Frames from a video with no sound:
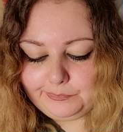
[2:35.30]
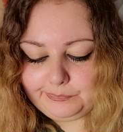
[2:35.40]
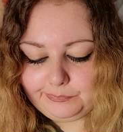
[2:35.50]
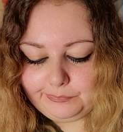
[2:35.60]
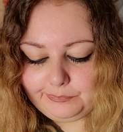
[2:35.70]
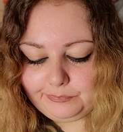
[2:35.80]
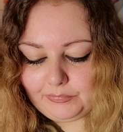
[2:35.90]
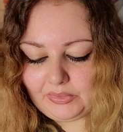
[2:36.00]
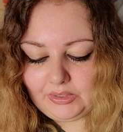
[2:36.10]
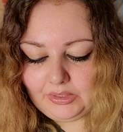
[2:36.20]

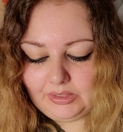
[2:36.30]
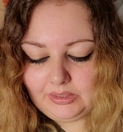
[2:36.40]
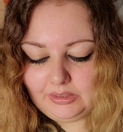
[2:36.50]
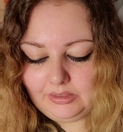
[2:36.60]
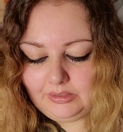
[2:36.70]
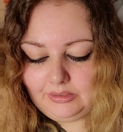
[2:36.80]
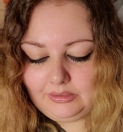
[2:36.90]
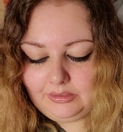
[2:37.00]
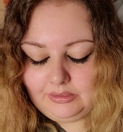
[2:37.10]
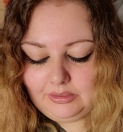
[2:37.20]

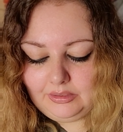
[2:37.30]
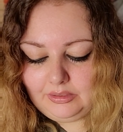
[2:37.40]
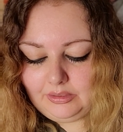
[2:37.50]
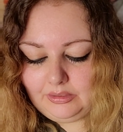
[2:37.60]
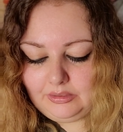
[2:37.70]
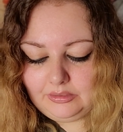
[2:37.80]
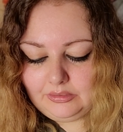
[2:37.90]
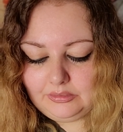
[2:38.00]
No one is speaking in this clip.